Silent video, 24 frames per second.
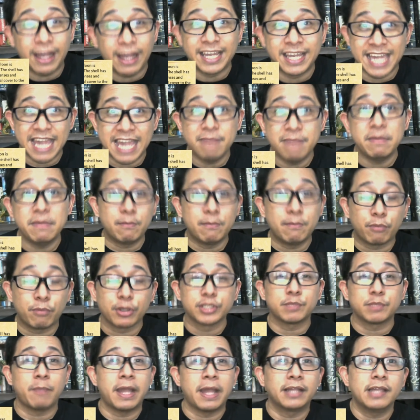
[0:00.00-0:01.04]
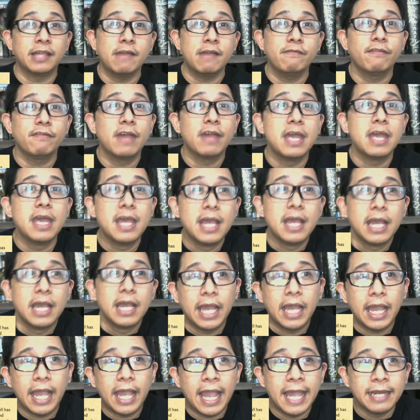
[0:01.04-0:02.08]
a gaming perspective,
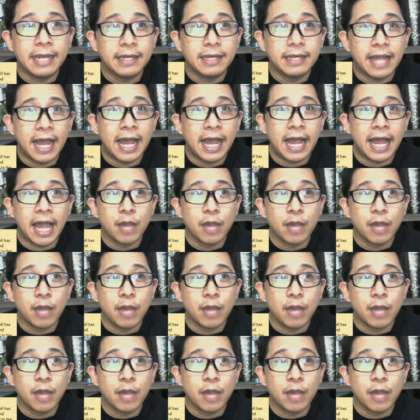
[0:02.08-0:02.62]
and I